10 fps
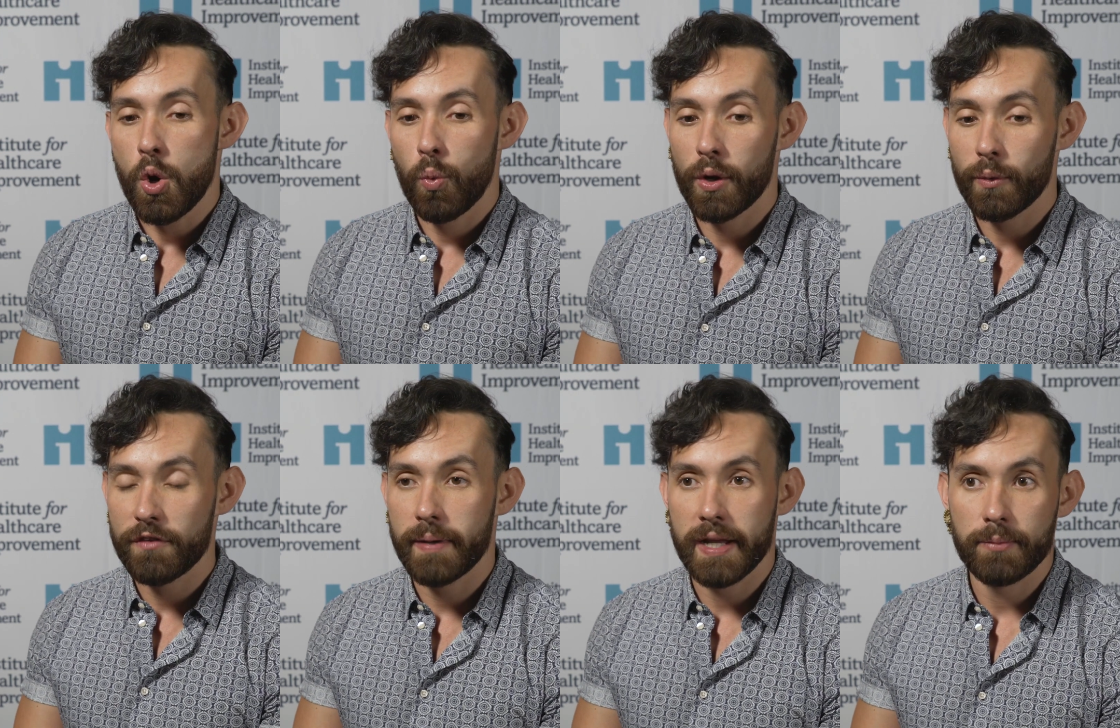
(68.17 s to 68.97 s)
what
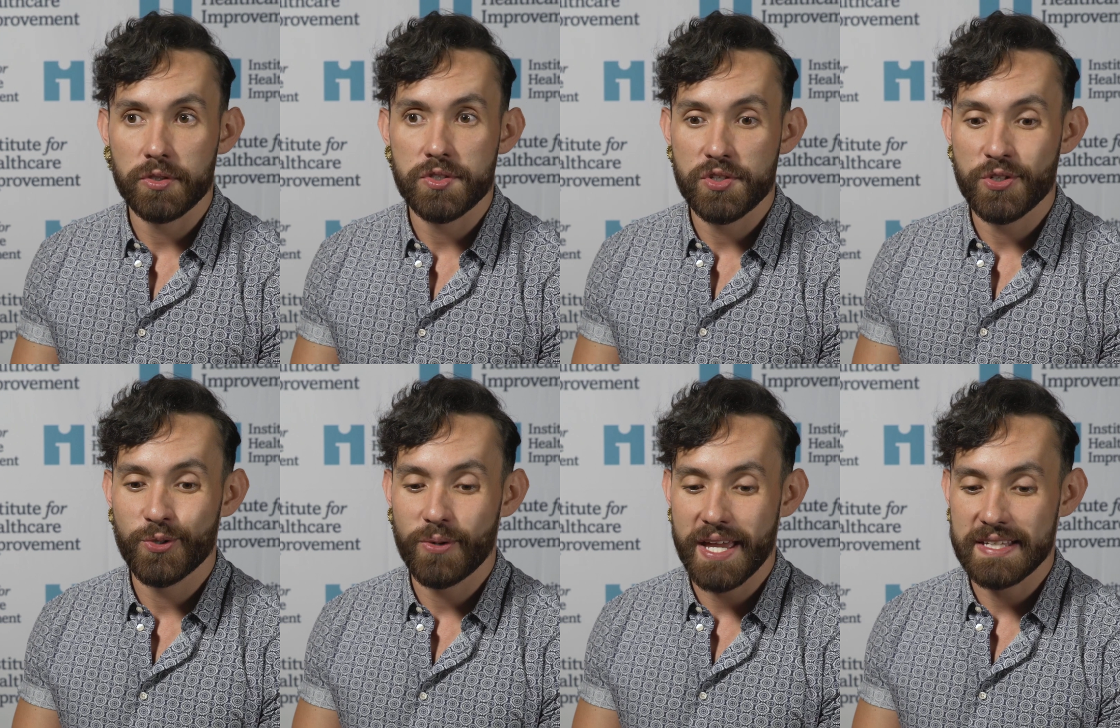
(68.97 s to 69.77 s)
we've been able to
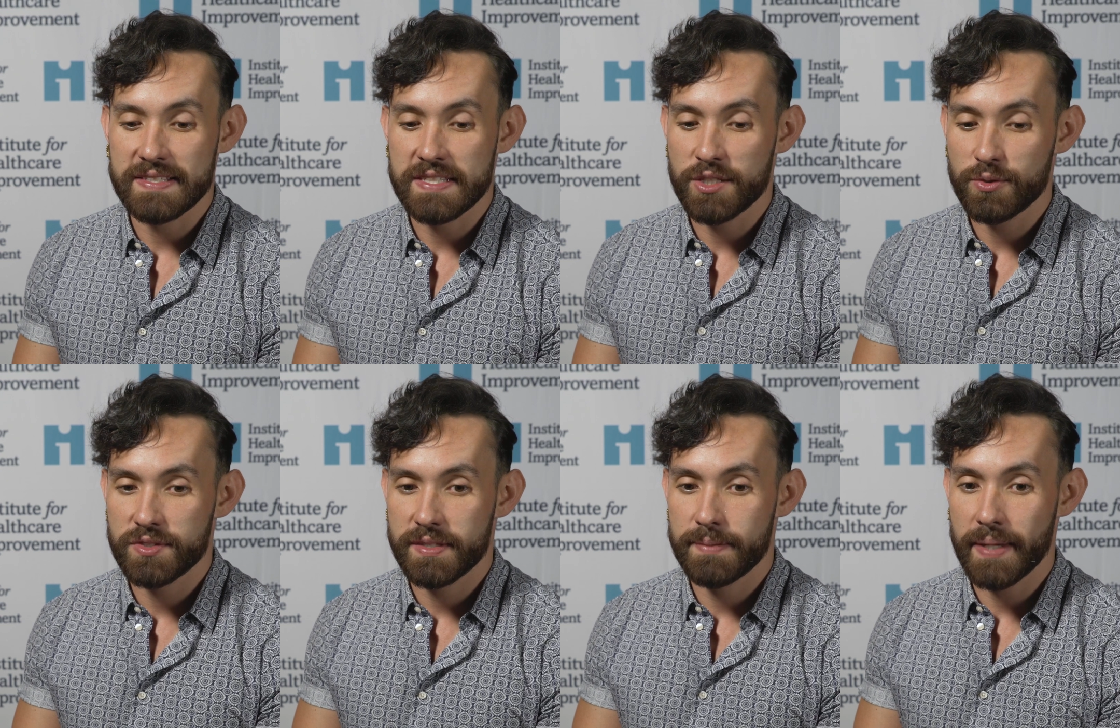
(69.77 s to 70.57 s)
do is
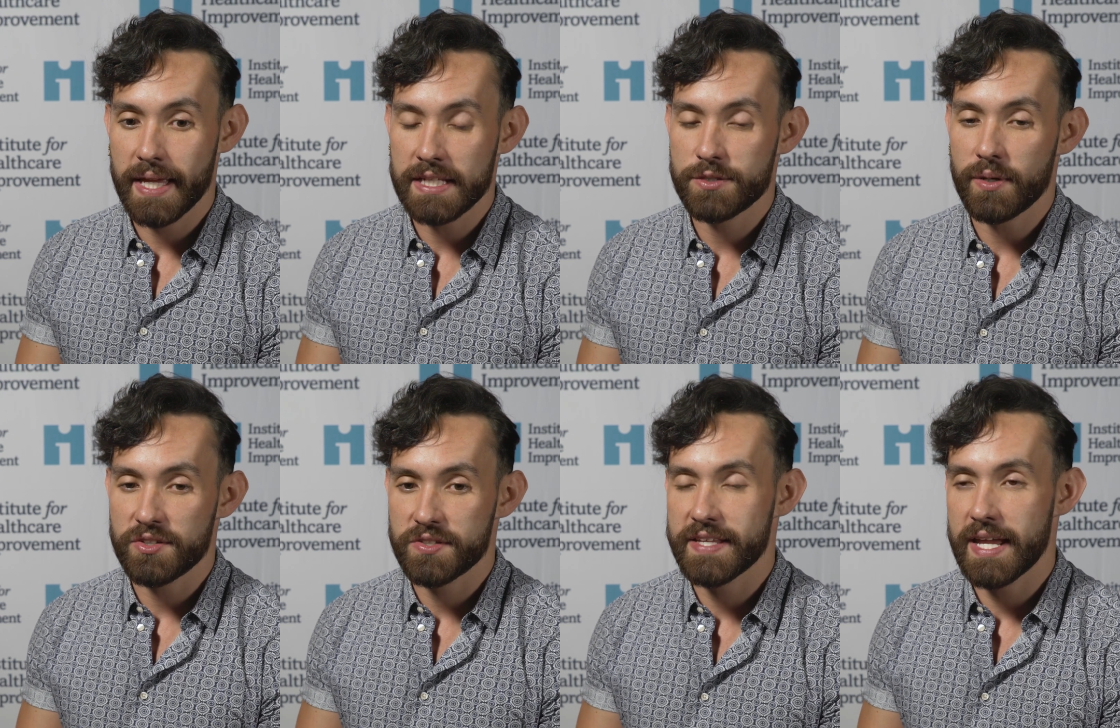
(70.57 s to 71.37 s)
use begin to
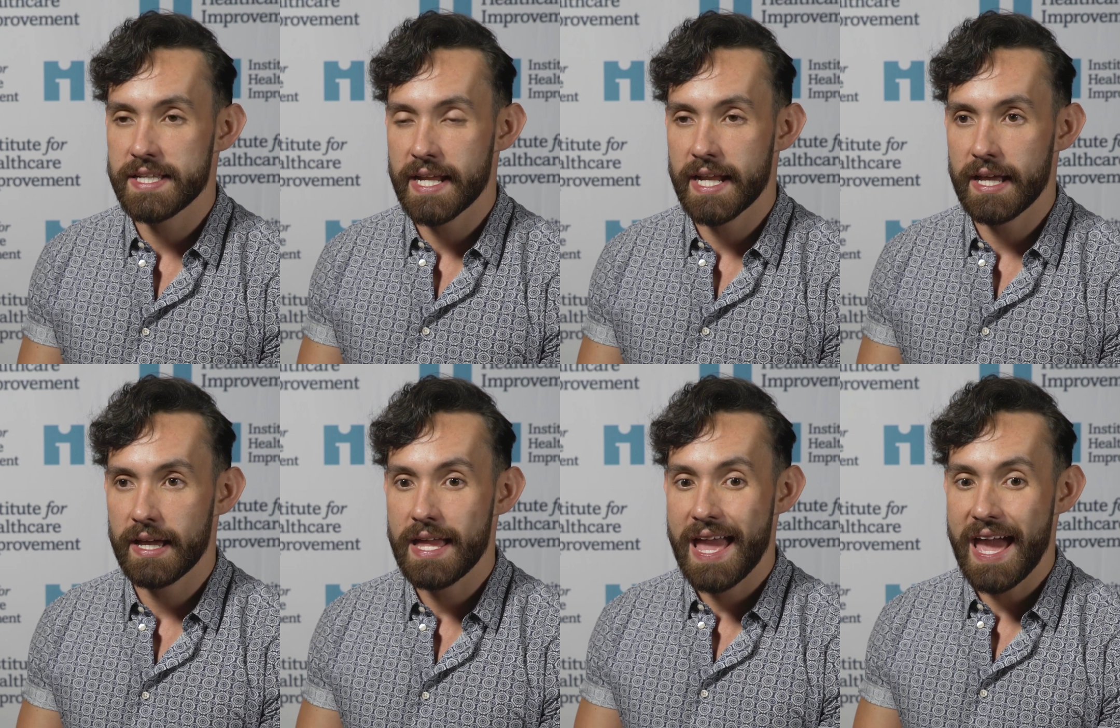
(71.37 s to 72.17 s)
understand
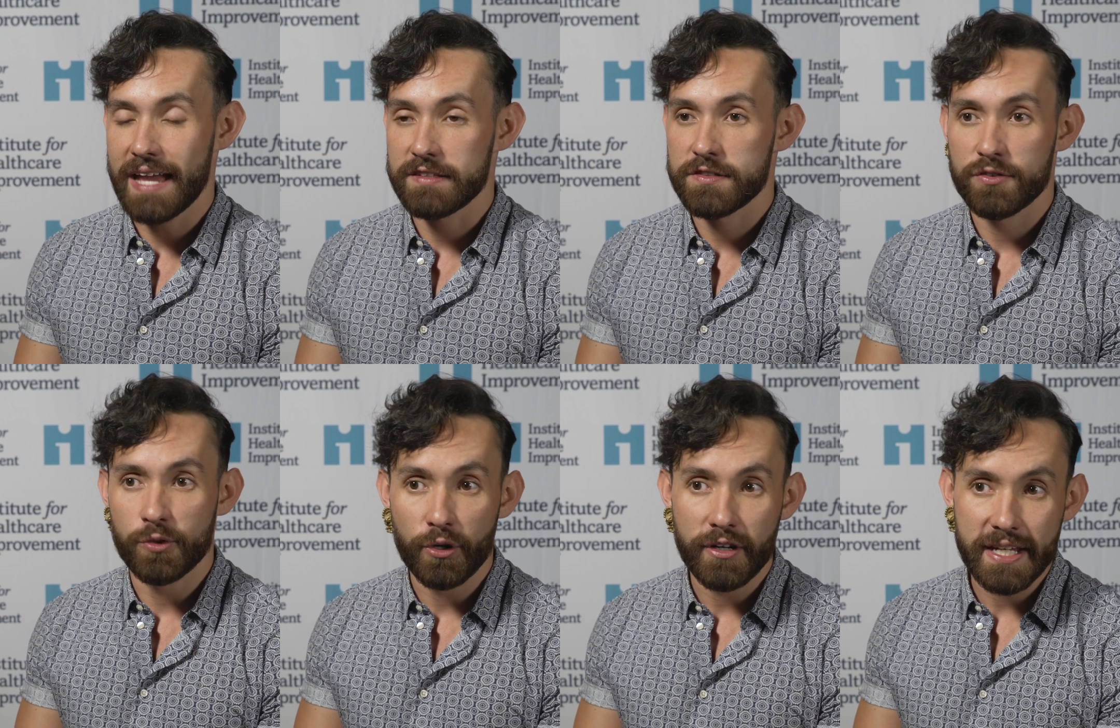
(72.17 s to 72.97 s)
data as
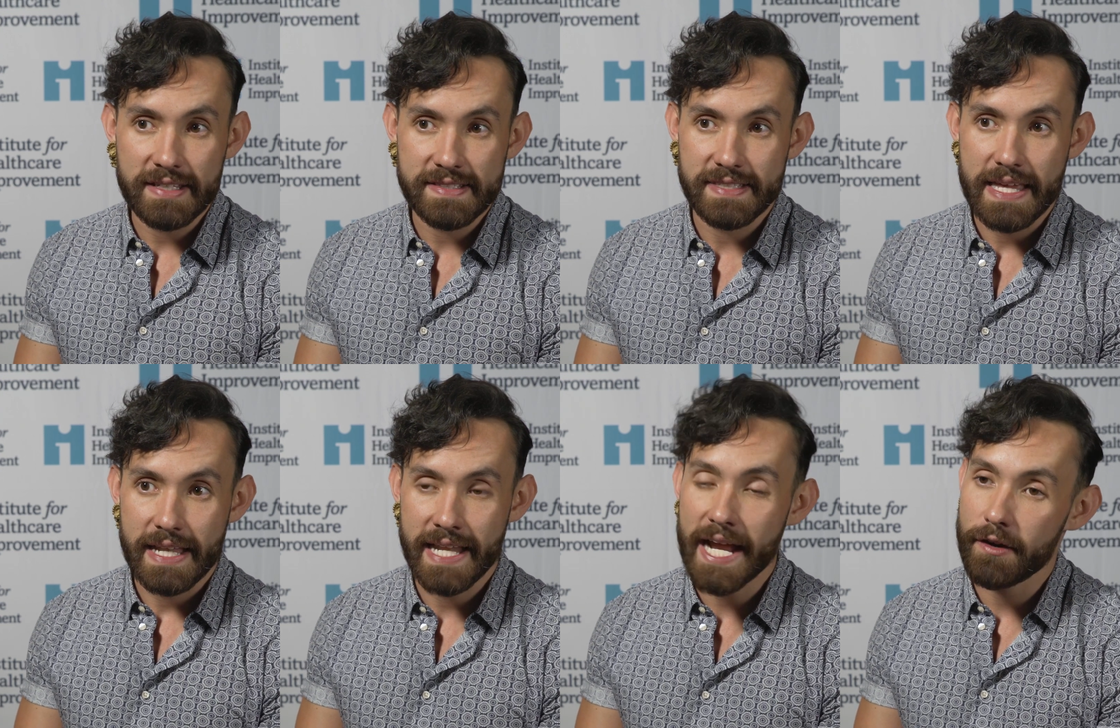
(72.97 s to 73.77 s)
stories,
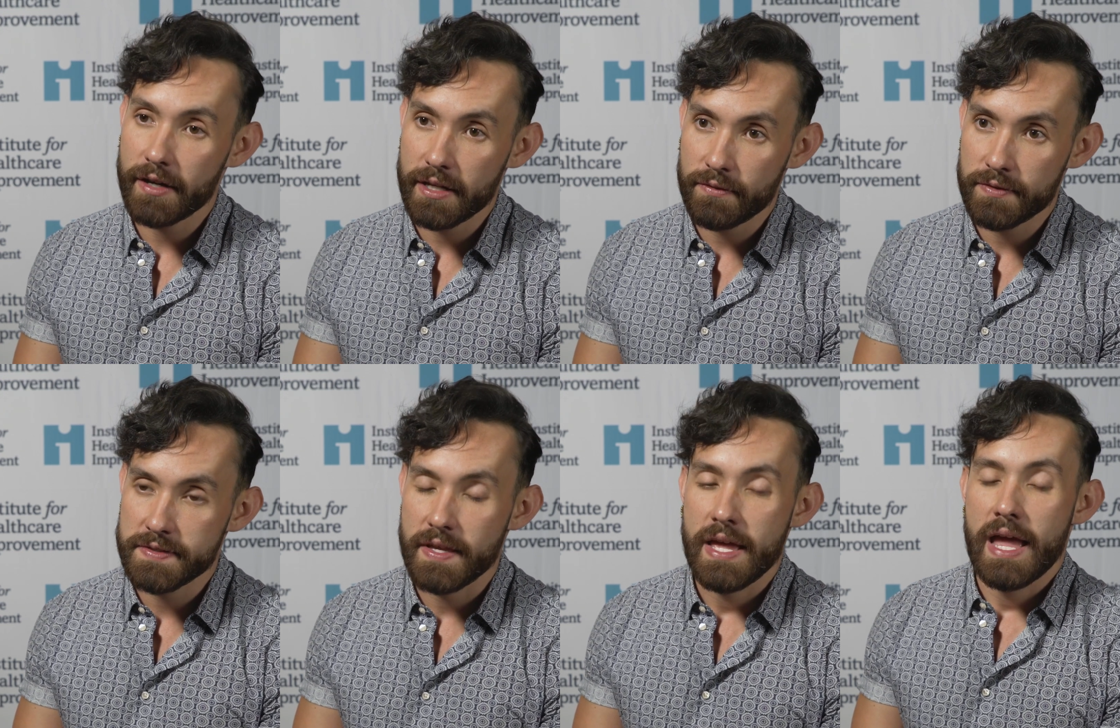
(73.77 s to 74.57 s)
narratives,